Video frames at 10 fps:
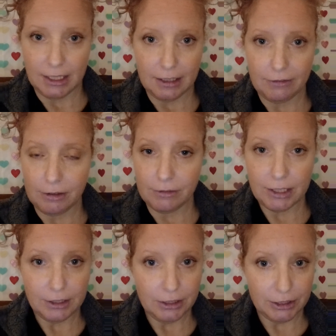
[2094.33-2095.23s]
If you've
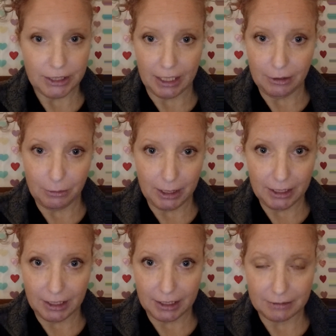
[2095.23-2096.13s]
done your shadow
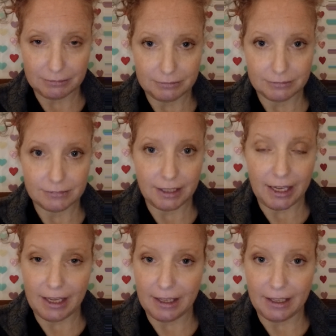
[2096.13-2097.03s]
work,
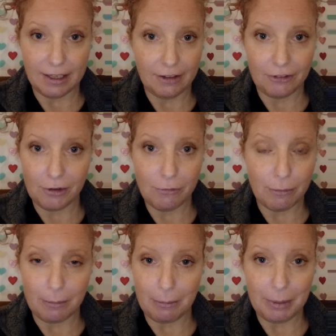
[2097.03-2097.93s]
if you've
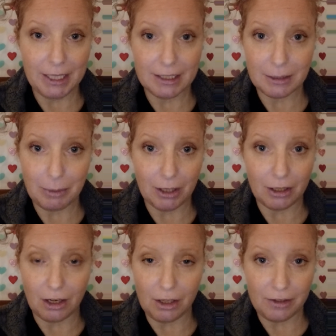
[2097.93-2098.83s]
picked apart
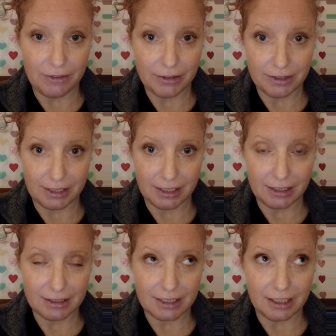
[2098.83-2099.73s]
all of those
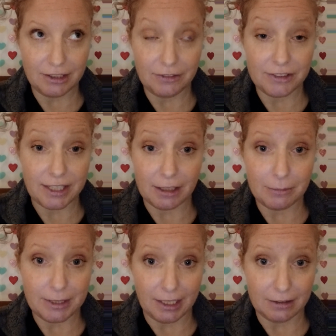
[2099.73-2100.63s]
things and you've set them
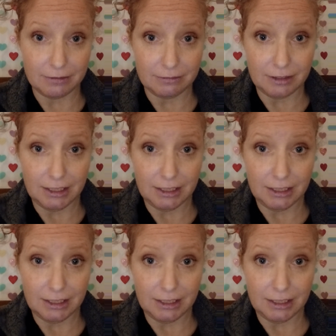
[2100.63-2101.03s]
down,